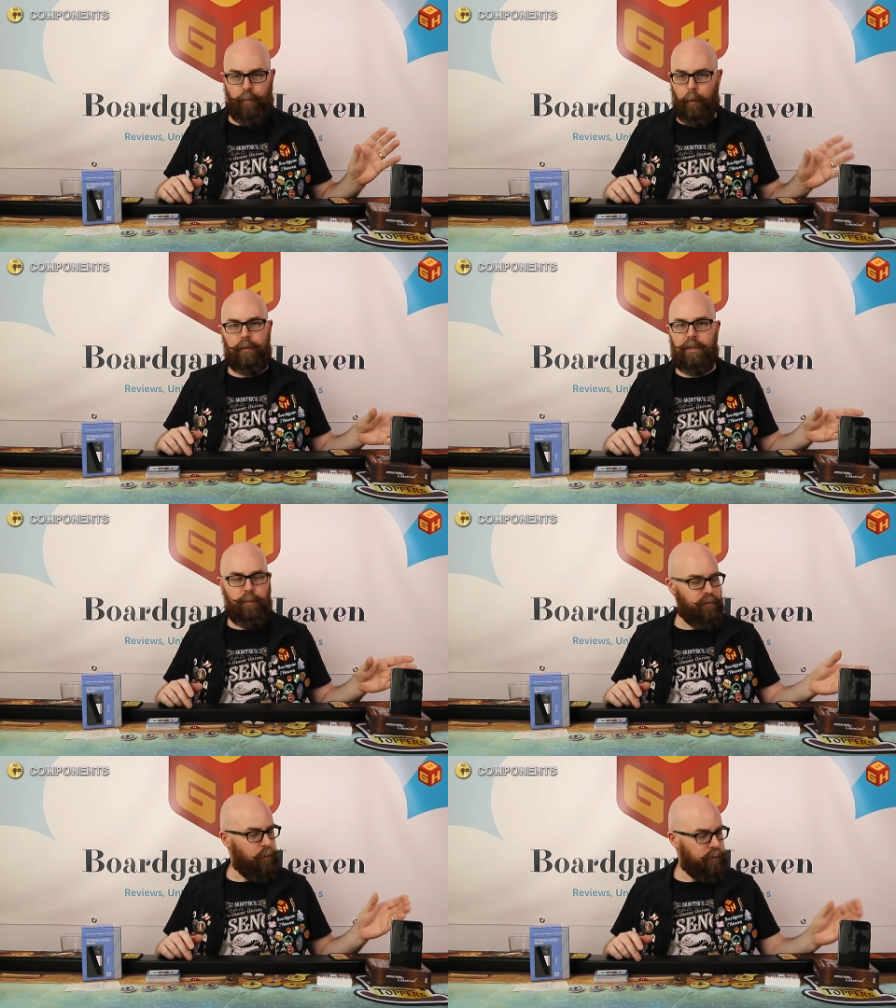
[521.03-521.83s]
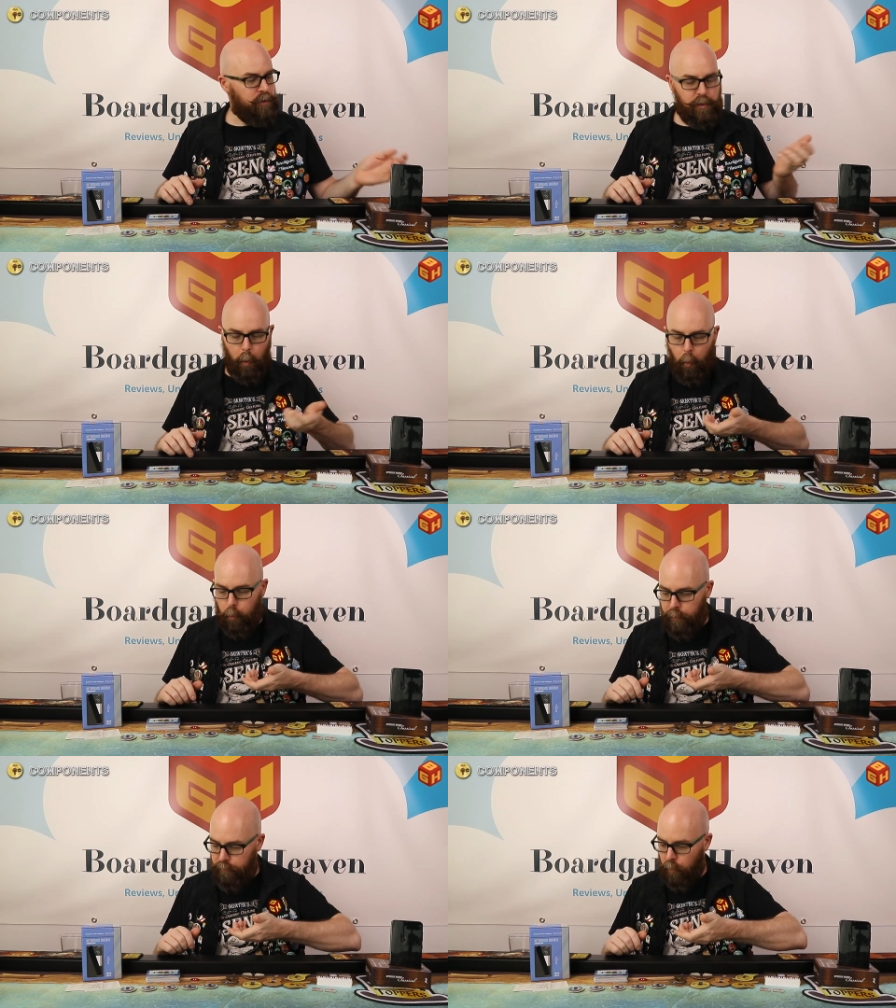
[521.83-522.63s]
personally prefer to just
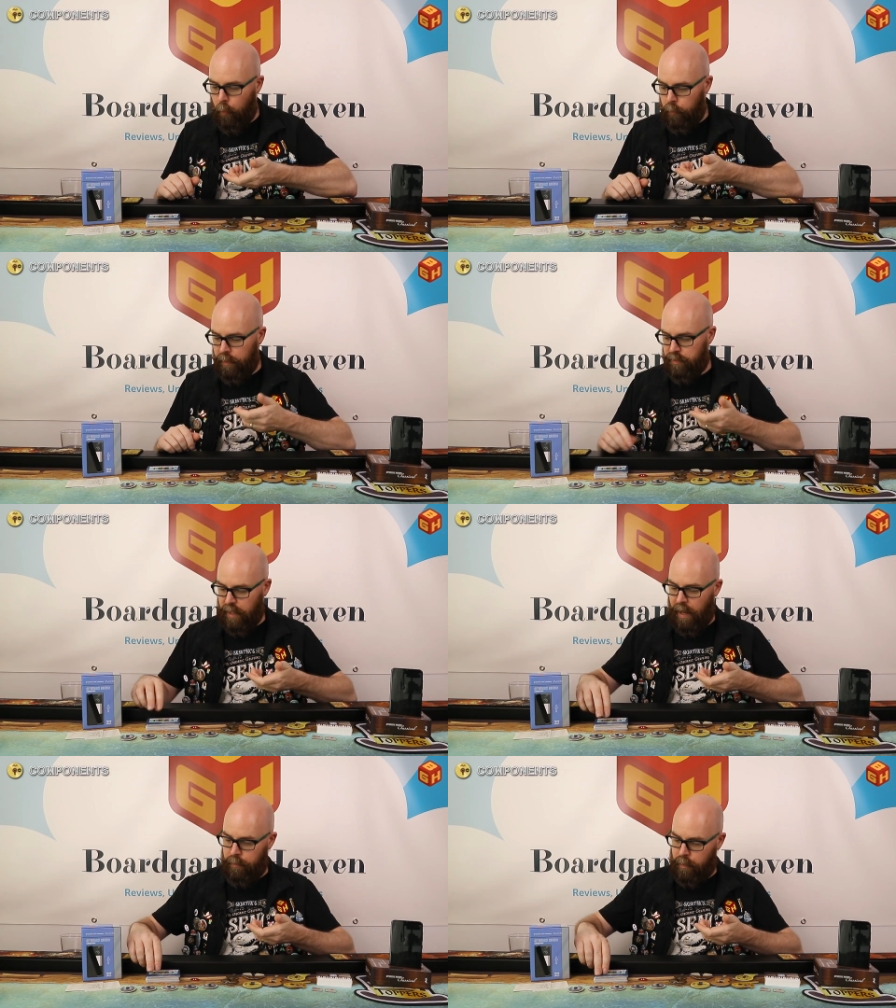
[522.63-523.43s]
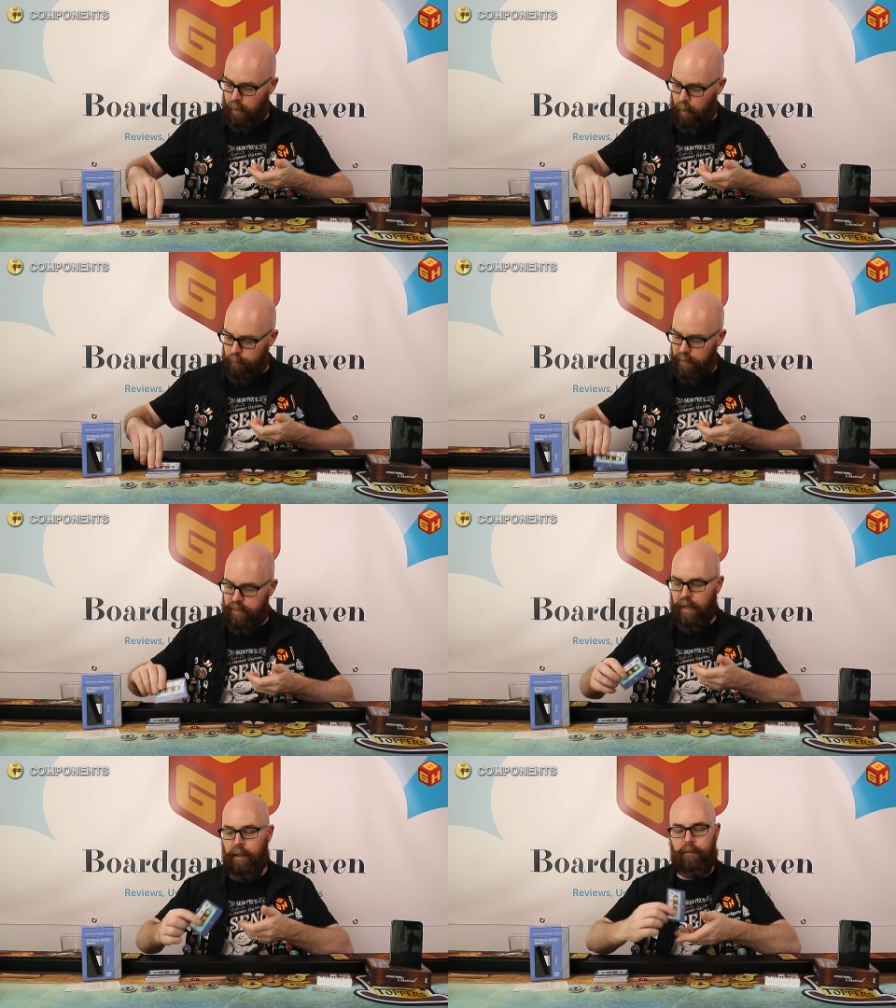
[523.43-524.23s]
hold the phone and scan the card
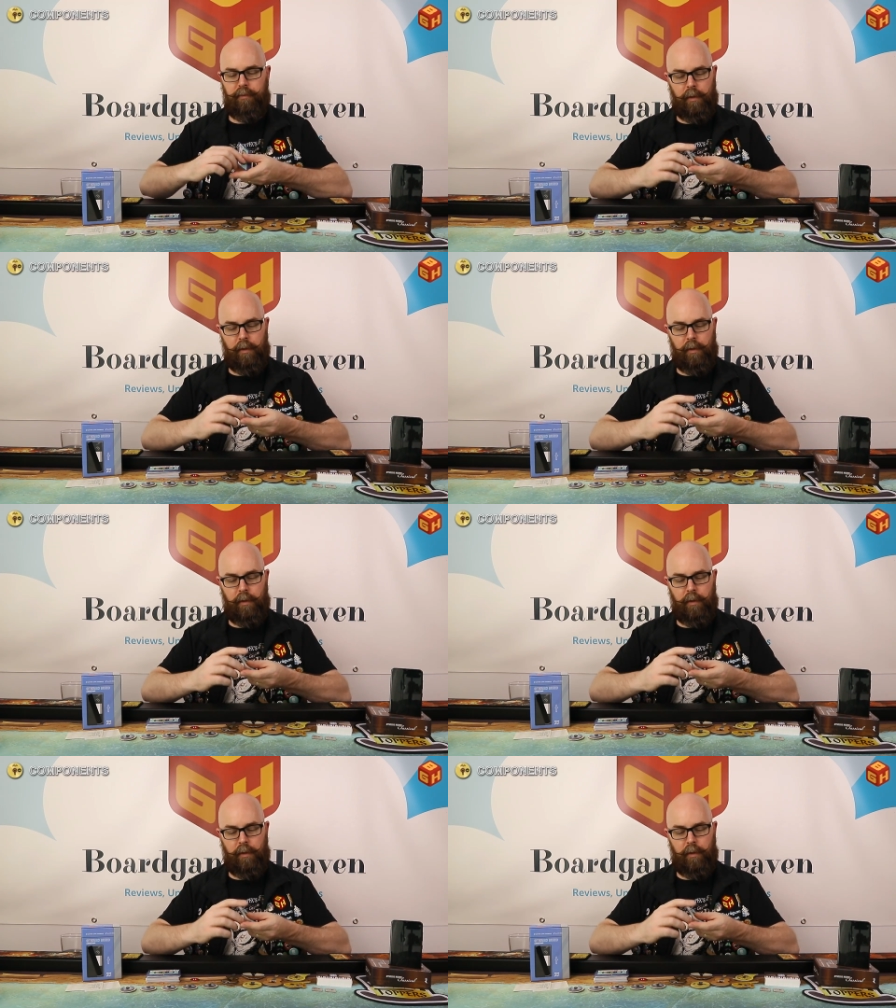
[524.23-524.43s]
myself.